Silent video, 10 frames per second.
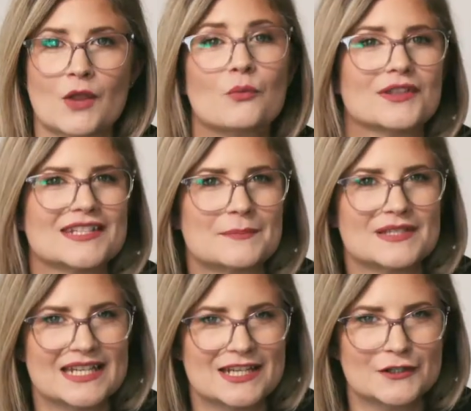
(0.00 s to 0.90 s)
What this
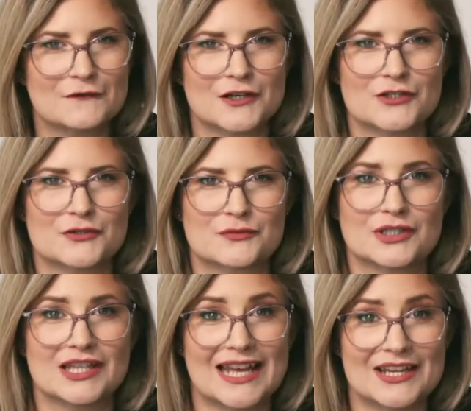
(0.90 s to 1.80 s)
particular function
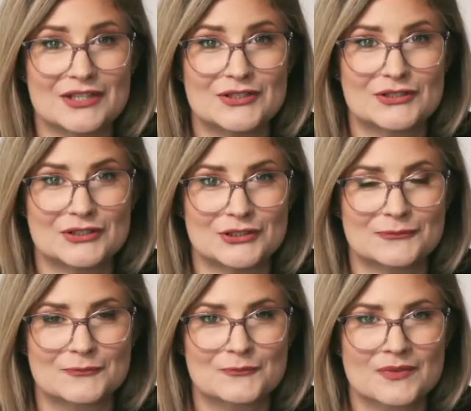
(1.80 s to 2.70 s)
will allow you to
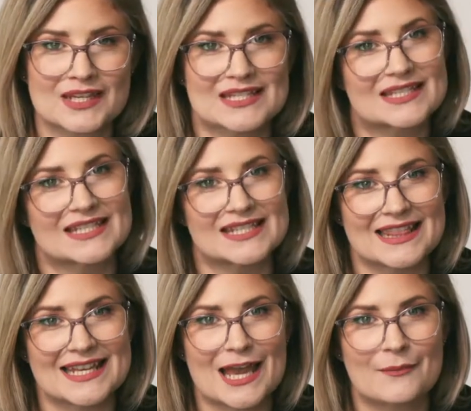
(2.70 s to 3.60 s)
do is to
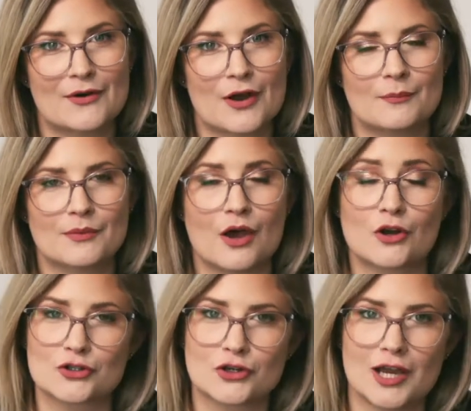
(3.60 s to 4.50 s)
set the camera up on
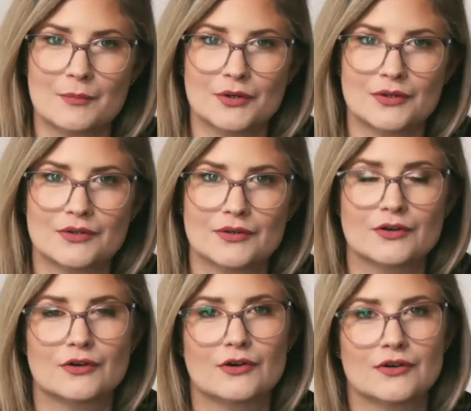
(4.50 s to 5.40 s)
a tripod
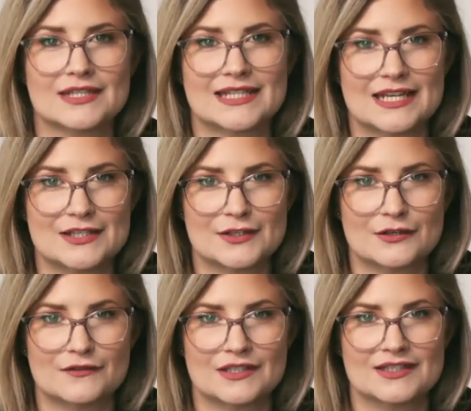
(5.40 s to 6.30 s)
or a steady
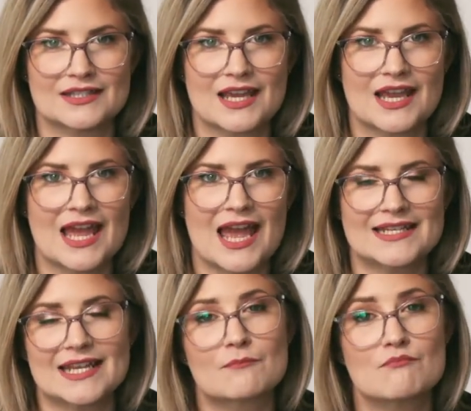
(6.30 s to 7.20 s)
surface
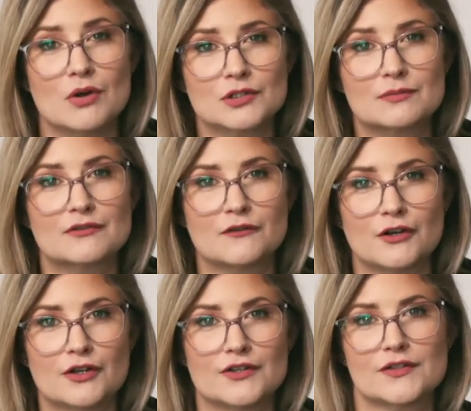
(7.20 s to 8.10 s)
and take multiple
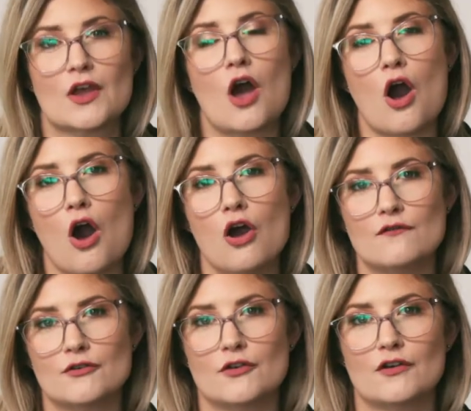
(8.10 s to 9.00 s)
photos
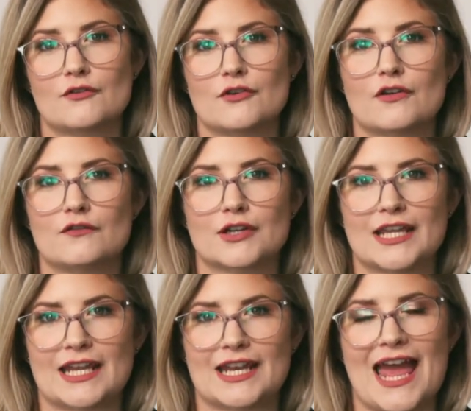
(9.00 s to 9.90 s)
over and over and over
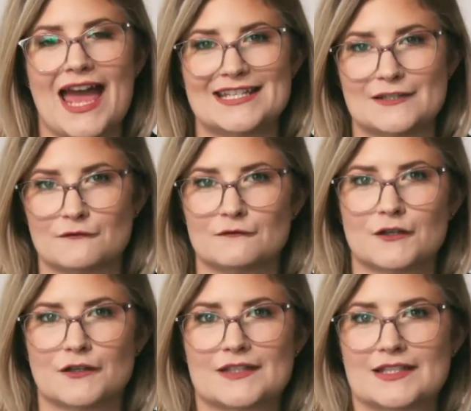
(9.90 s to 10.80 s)
again at different
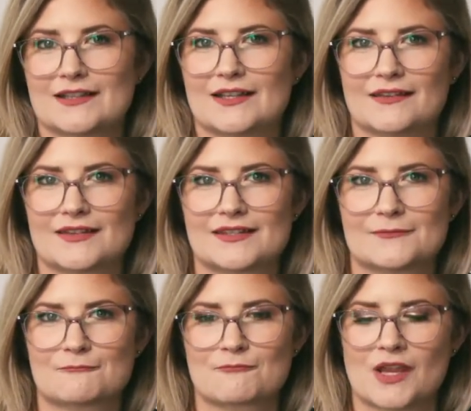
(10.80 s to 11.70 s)
focusing lengths.
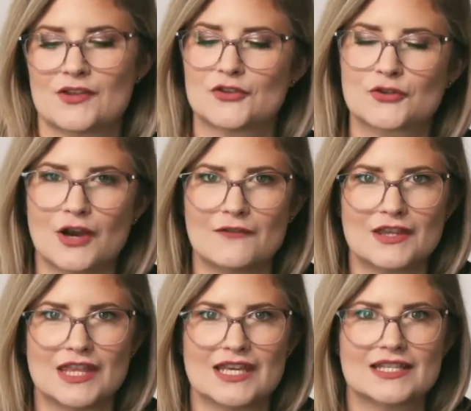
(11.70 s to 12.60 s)
It's great for
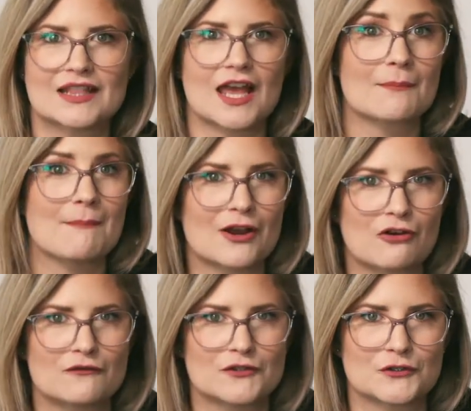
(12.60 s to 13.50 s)
things like
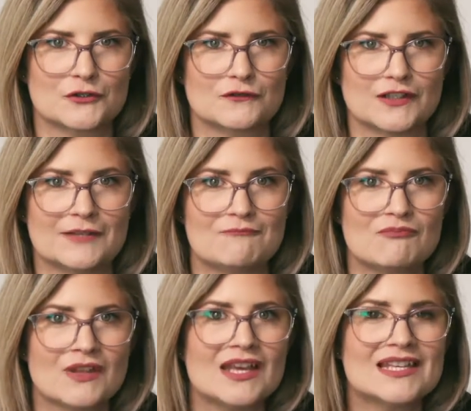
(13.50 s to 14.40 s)
macro photography.
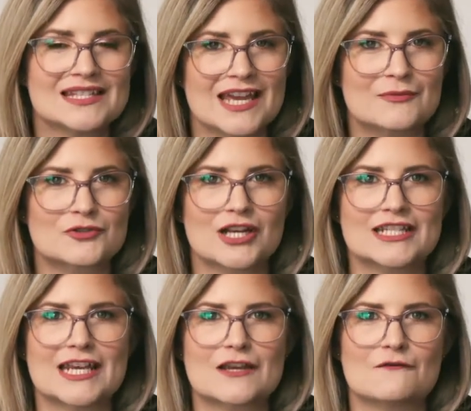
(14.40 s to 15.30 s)
Say I'm trying to take a